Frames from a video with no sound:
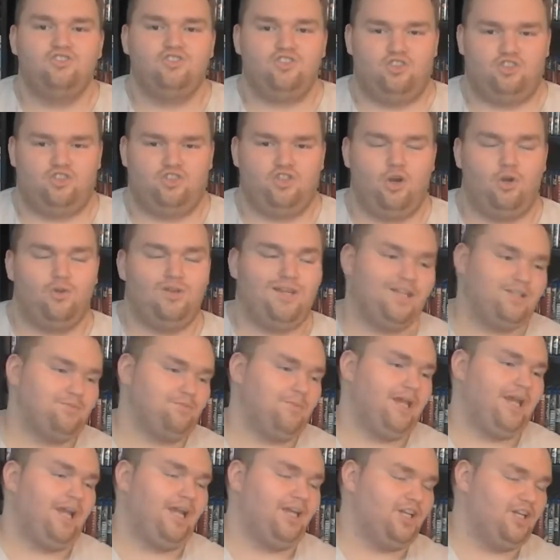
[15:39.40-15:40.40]
just go,
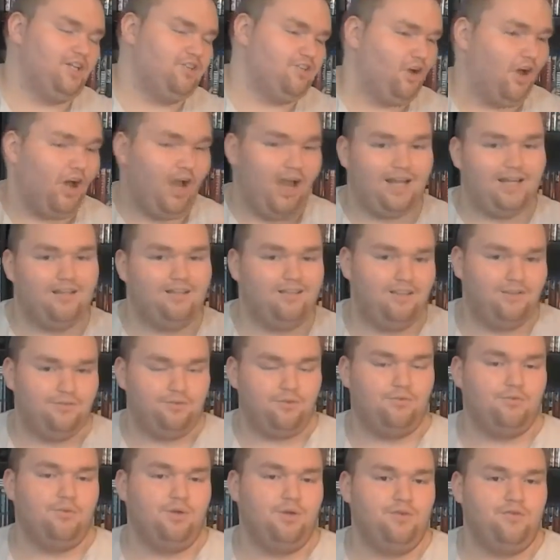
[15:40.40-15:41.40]
let's make an entirely
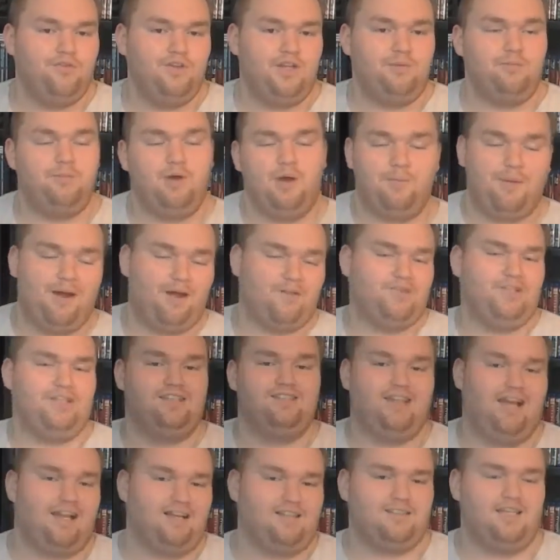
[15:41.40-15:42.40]
different movie, but about the
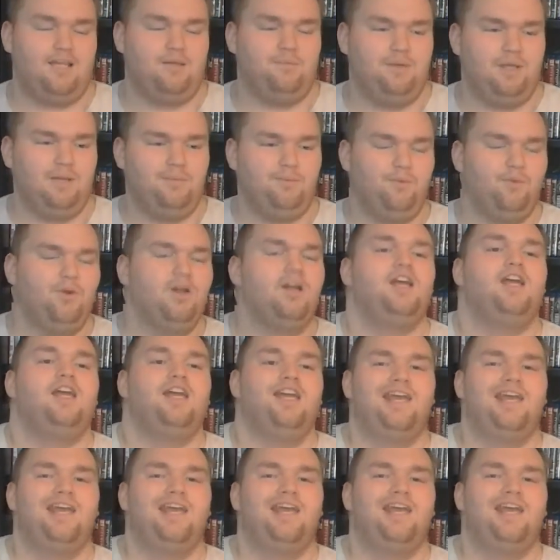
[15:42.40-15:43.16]
exact same people.